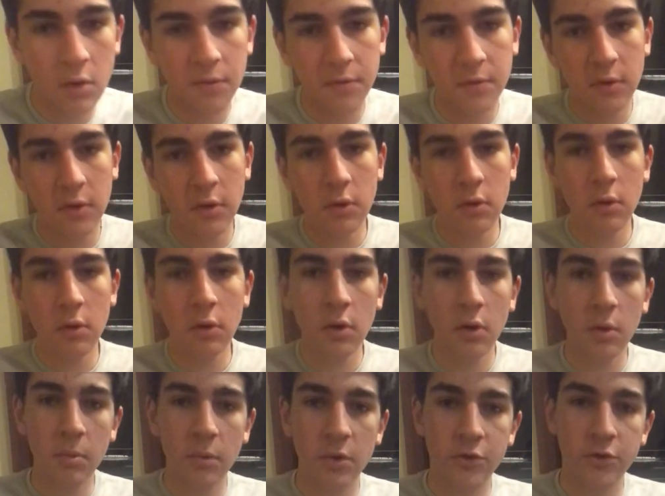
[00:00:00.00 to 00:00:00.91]
if you're
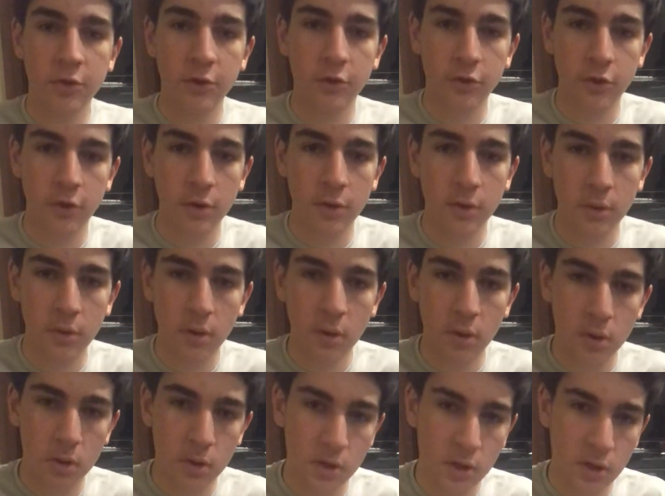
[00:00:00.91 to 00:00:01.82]
a magician,
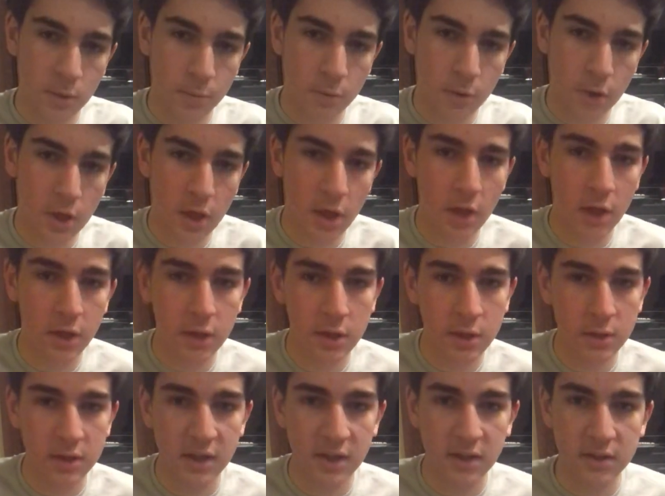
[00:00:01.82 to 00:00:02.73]
you probably
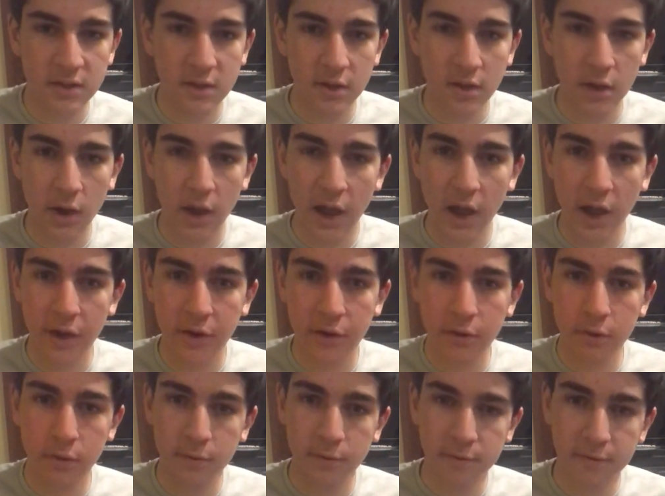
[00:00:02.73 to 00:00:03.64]
need to know how
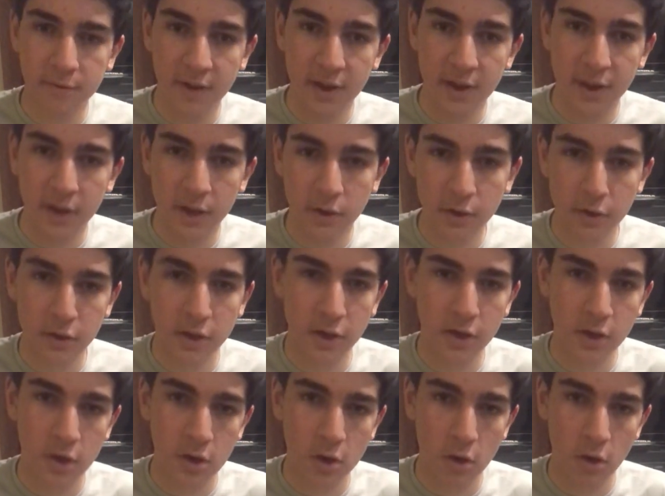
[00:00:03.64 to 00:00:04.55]
to fan out a
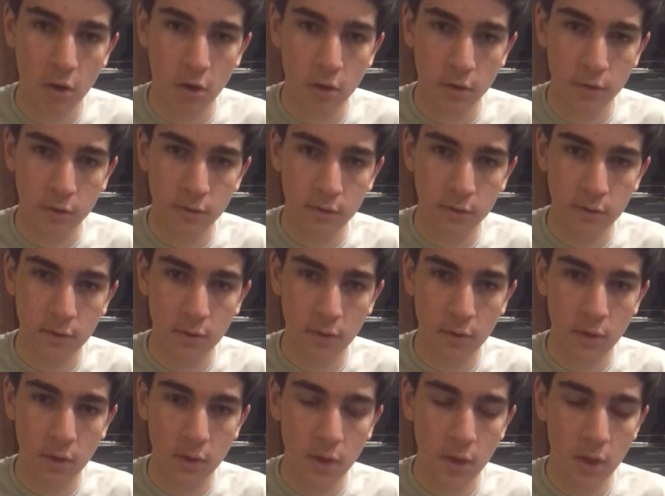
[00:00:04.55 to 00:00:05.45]
deck of cards,
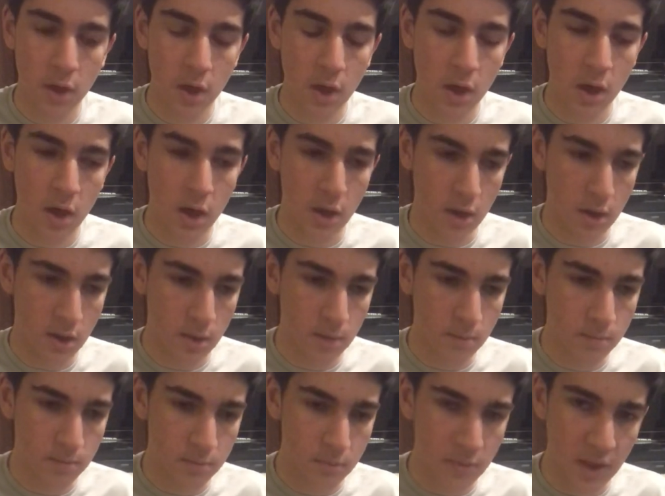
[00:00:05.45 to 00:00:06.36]

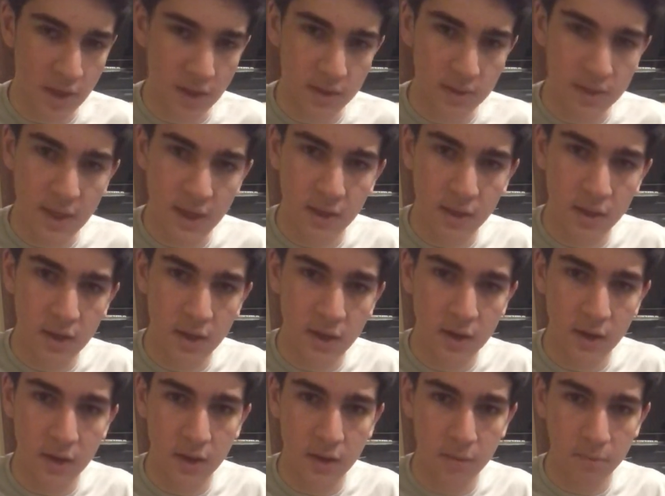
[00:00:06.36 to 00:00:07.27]
like that in
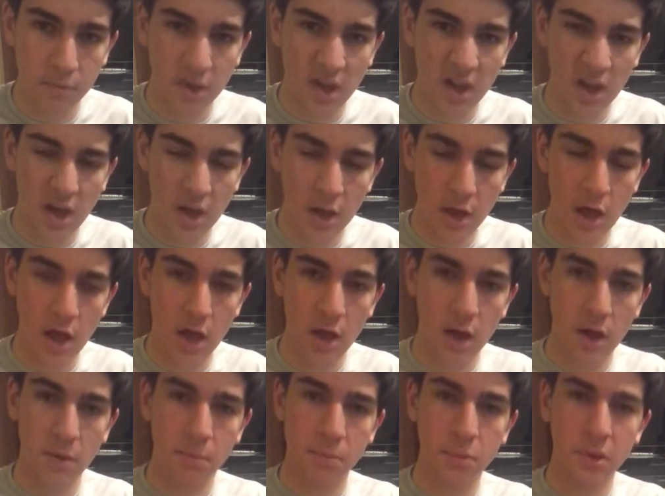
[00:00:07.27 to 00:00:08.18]
a
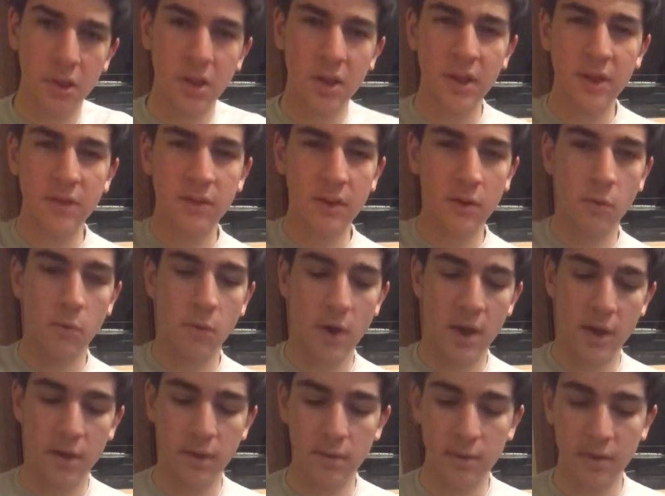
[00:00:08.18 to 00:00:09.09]
pleasing
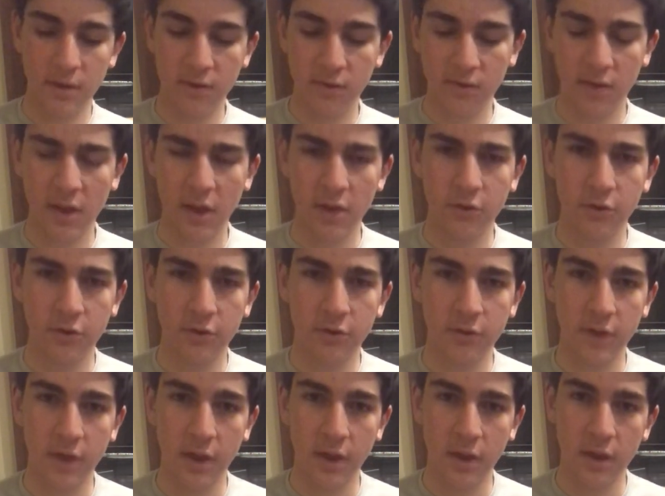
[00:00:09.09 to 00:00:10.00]
way. That's not just
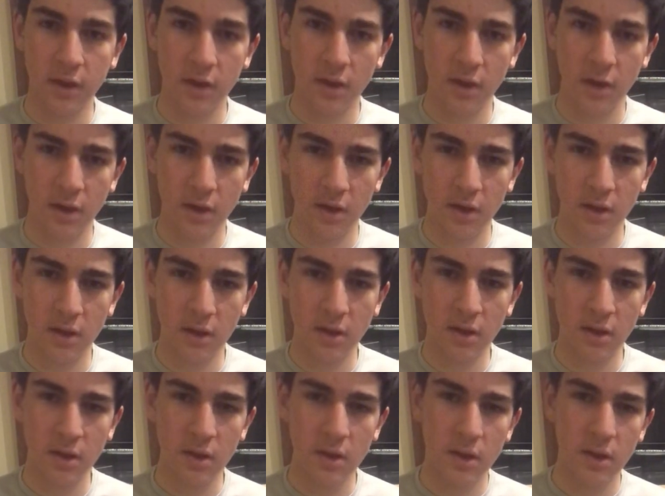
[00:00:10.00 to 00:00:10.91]
like
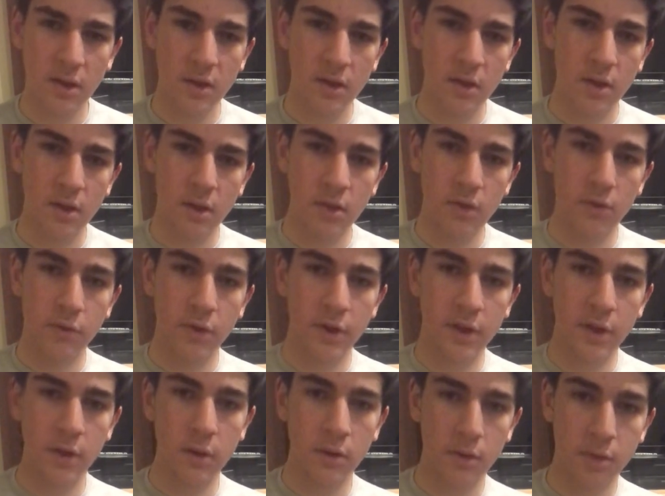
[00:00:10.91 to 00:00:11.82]
the
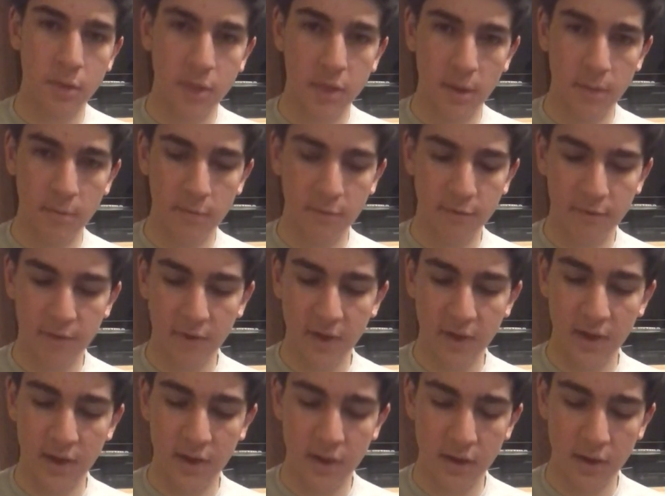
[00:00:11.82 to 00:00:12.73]
regular thumb
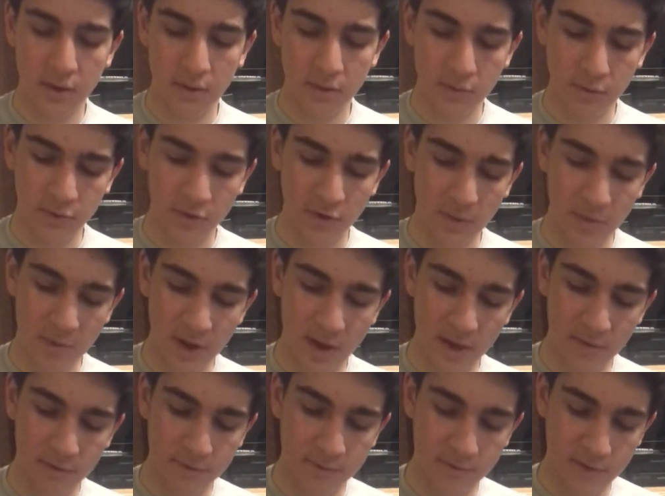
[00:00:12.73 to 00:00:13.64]
fan, which I'm
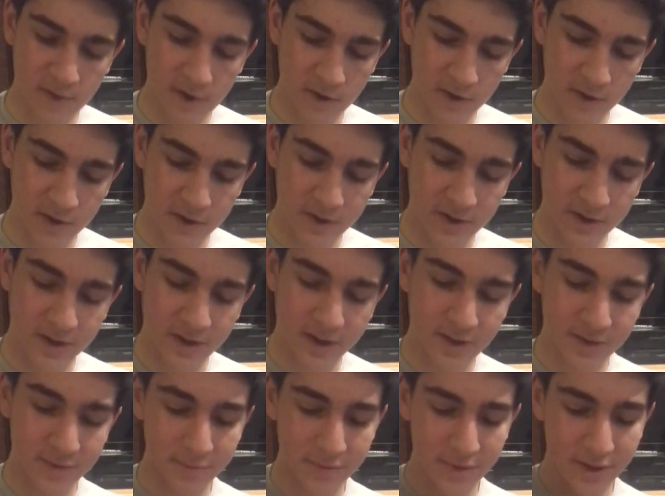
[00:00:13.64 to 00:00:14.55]
not very good
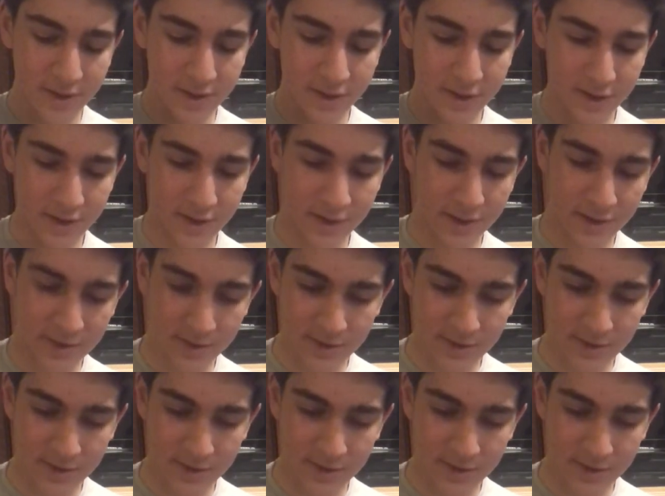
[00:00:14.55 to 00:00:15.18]
at, but